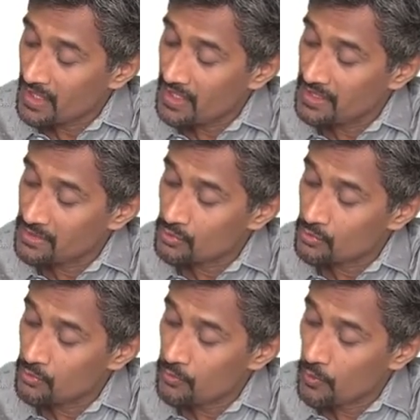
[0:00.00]
into
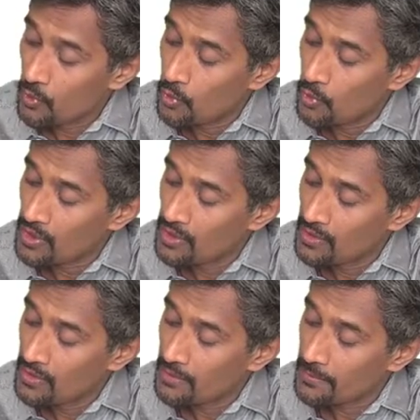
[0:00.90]
4
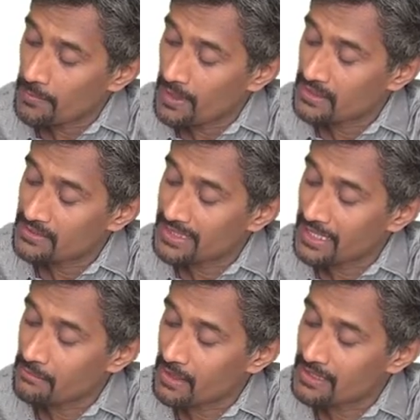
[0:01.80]
plus
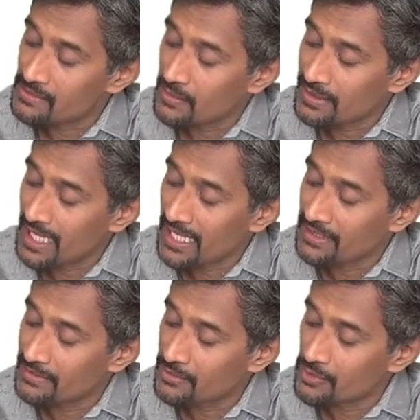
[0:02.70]
10 minus 1, 9
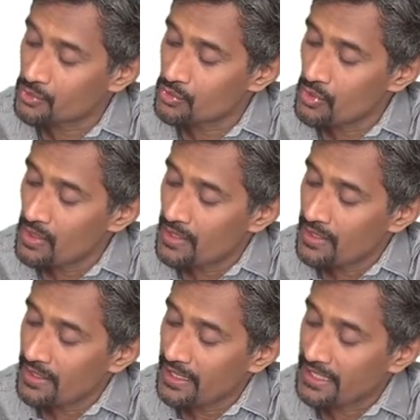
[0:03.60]
into 2,
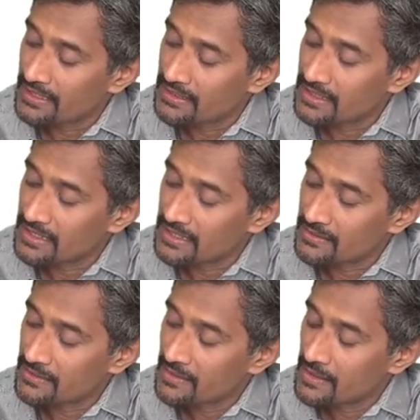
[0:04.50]

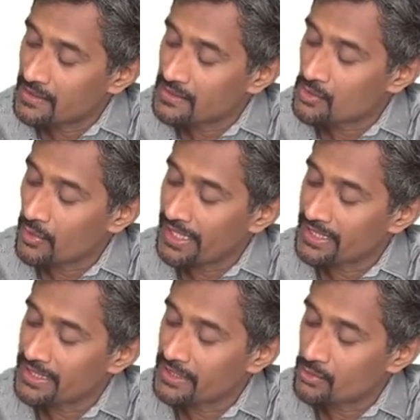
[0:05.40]
18. So
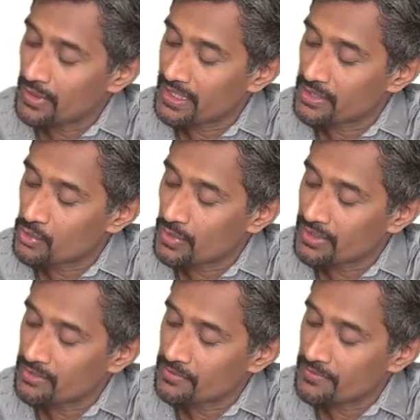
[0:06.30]
18, 22
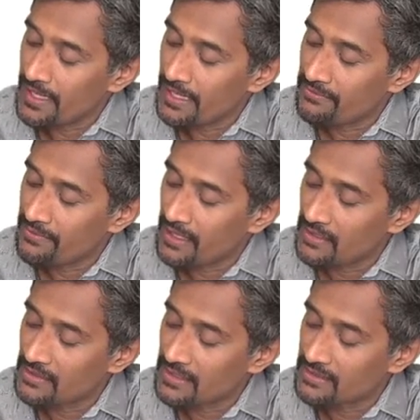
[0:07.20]
into 5,
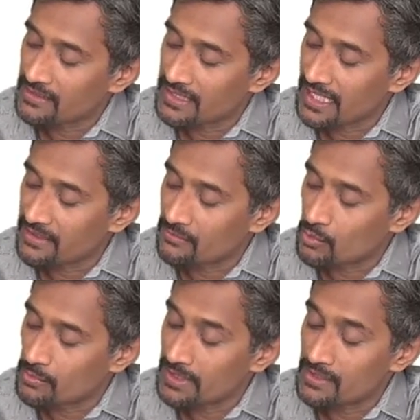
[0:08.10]
110
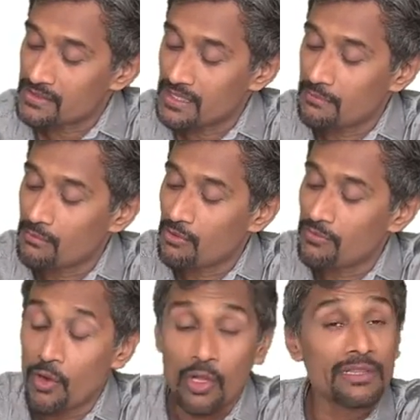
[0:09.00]
would be the sum of
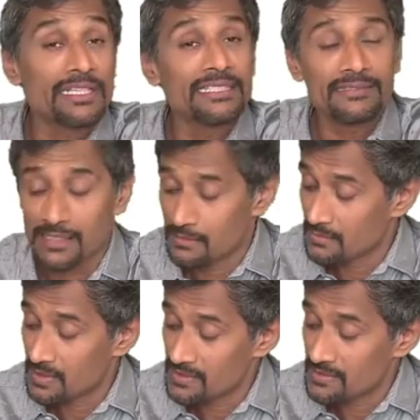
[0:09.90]
all these
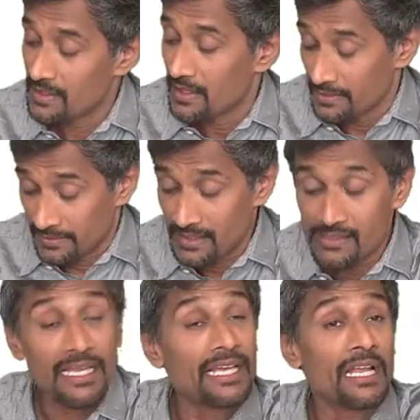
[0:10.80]
numbers. There
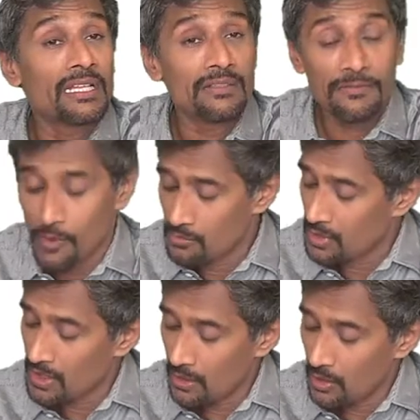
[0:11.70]
is another
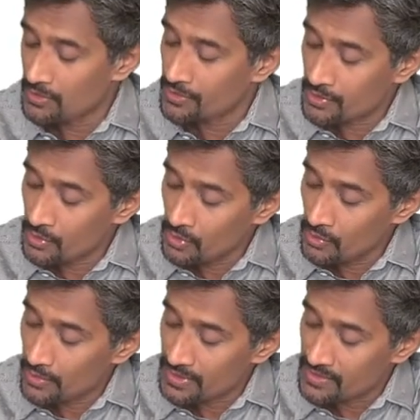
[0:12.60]
formula also,
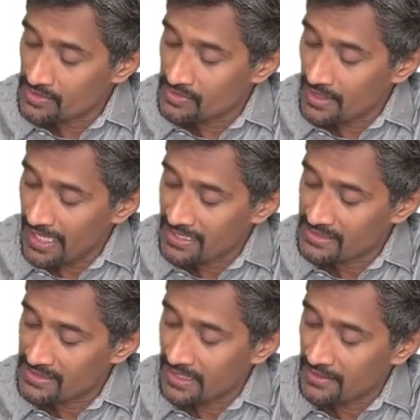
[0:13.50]
which is
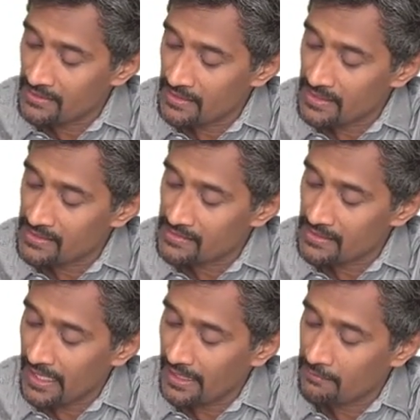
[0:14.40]
Sn is
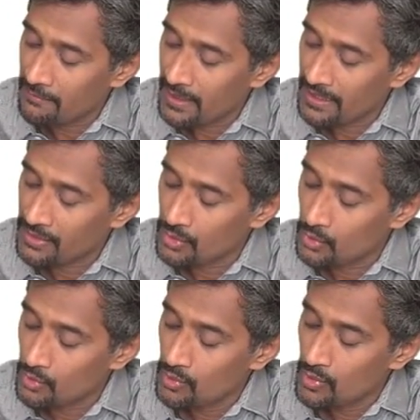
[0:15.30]
n by
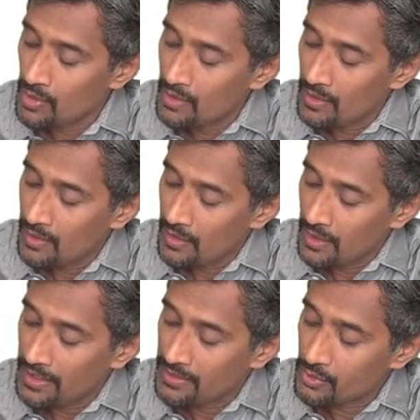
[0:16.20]
2
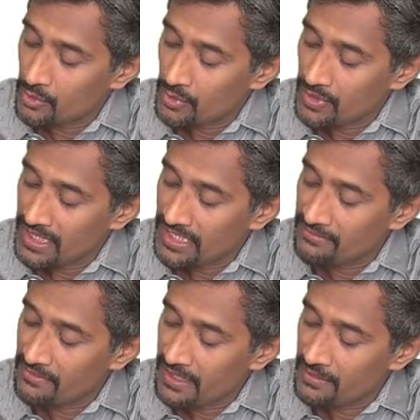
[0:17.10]
into
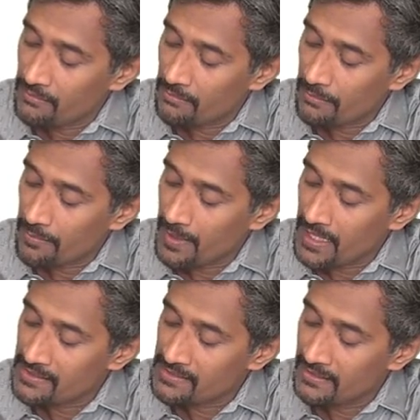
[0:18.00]
T1
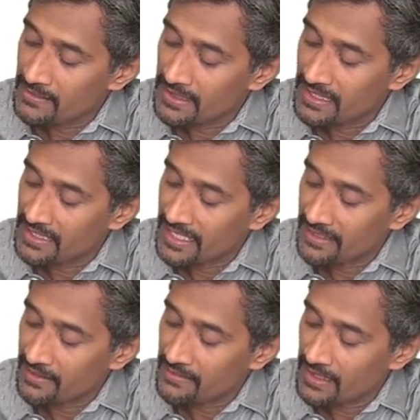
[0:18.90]
plus
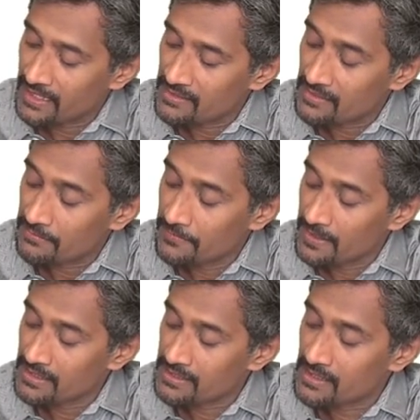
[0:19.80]
Tn. That is the
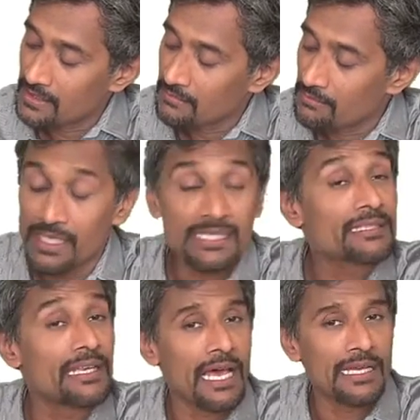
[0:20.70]
first term plus
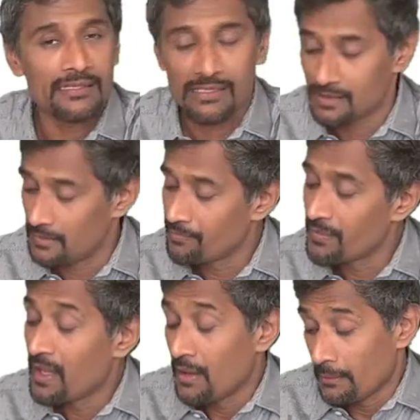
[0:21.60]
the last term.
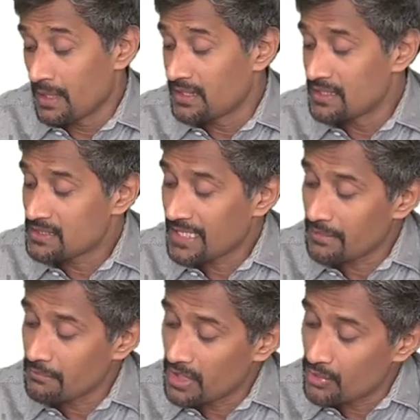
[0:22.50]
But this
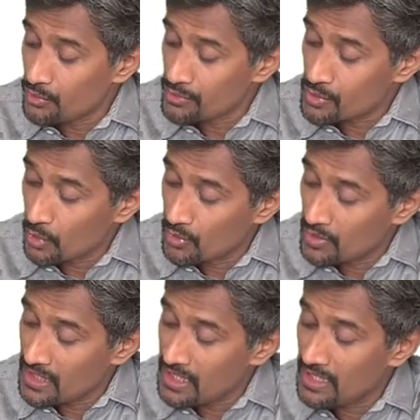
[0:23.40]
can be used
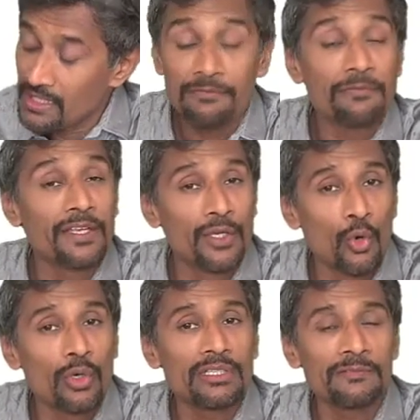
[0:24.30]
only if we
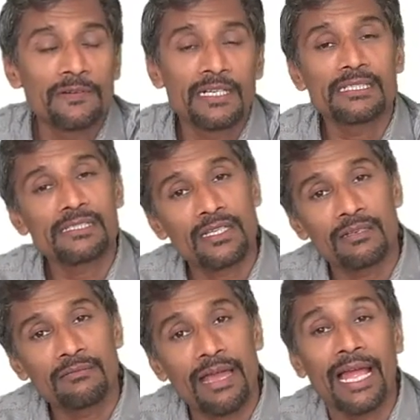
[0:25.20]
know the first
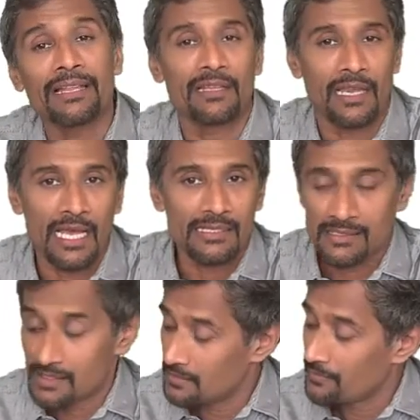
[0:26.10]
term and the
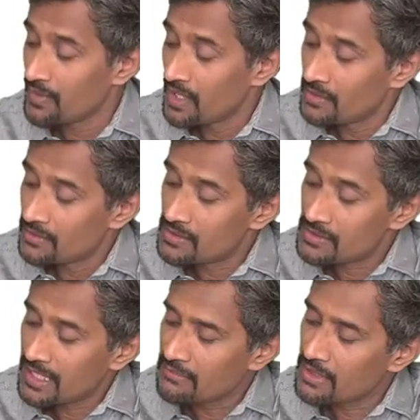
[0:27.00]
last term. This
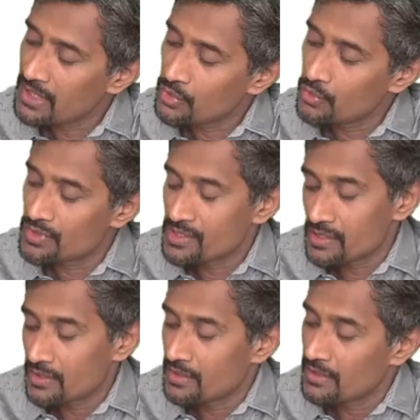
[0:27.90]
can be used
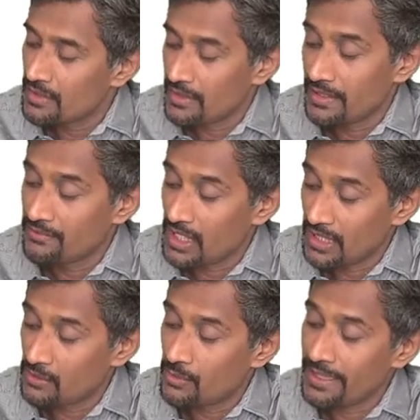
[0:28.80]
even
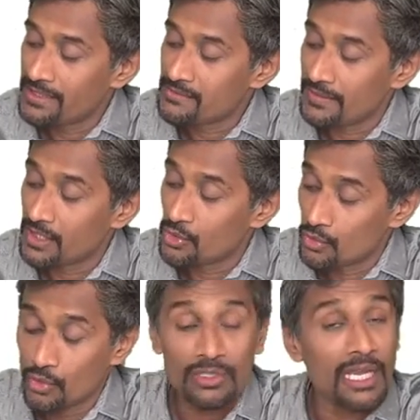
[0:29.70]
otherwise, whether you
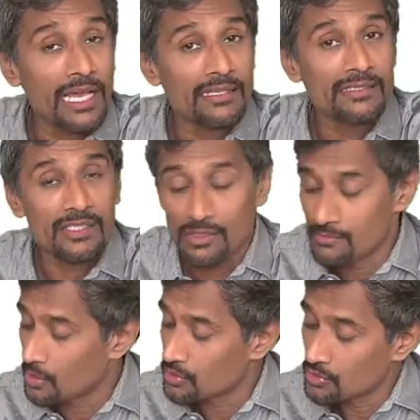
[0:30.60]
know the last
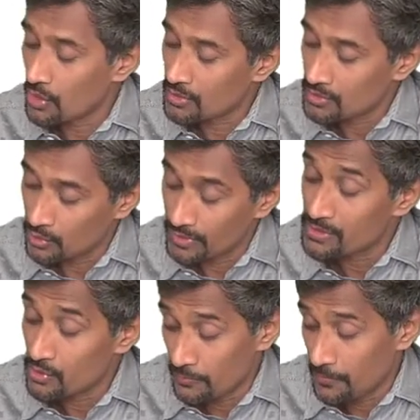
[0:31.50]
term or do not know it.
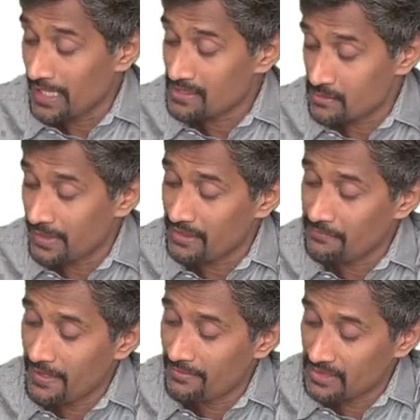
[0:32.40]
So let's
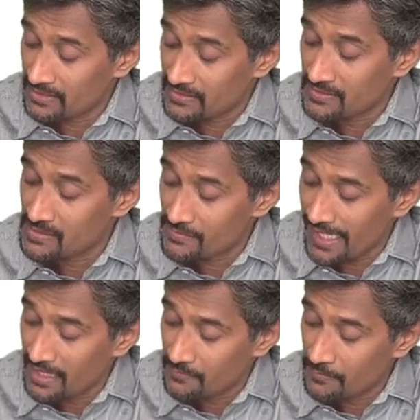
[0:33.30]
verify whether this is
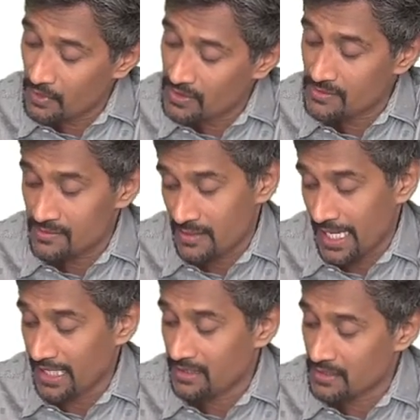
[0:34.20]
valid for this.
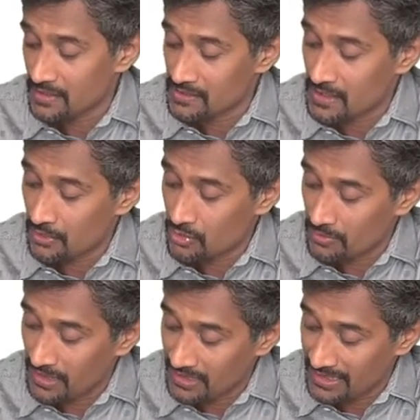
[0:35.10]
N turns out to
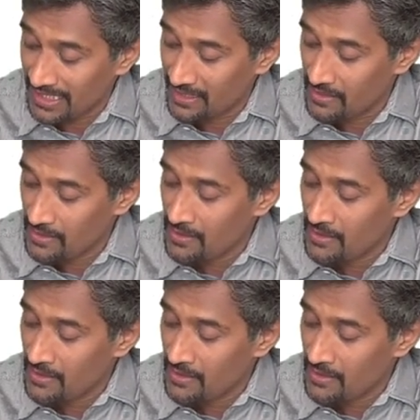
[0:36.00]
be 10.